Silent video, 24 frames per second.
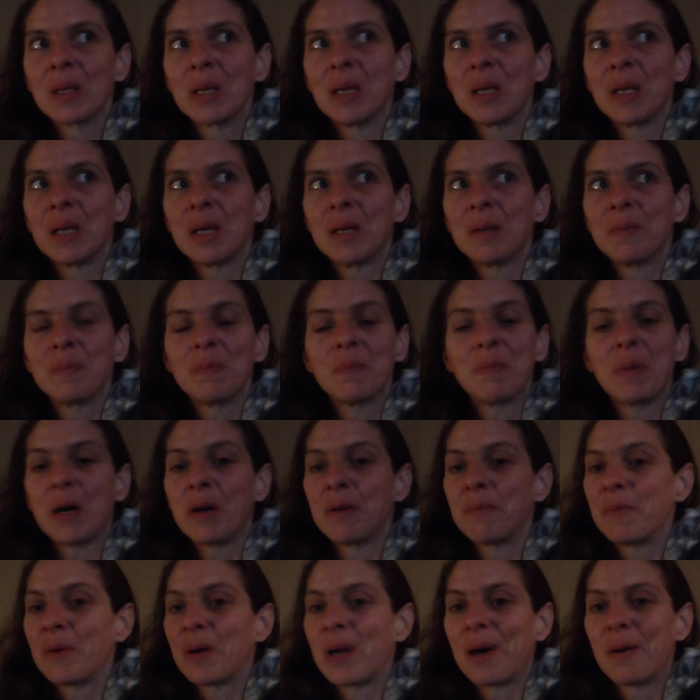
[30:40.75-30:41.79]
And I'm
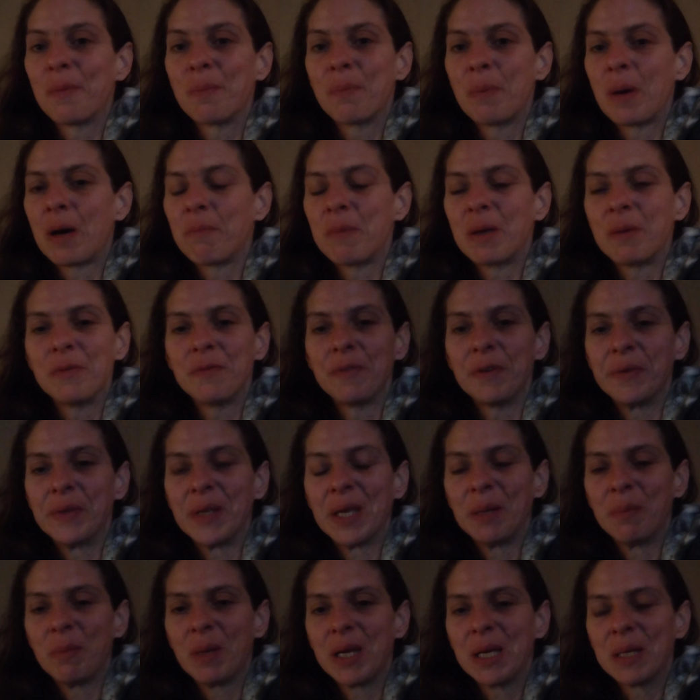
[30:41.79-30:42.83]
about maybe
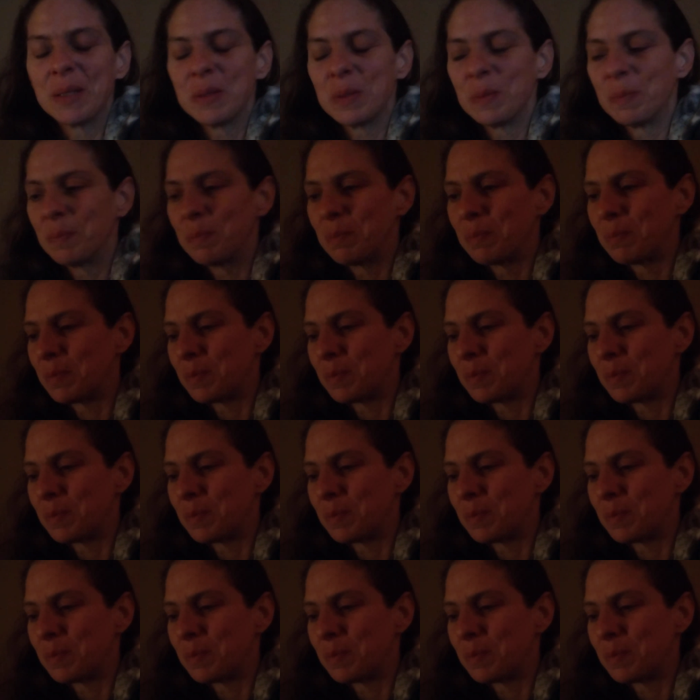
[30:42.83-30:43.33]
15 minutes.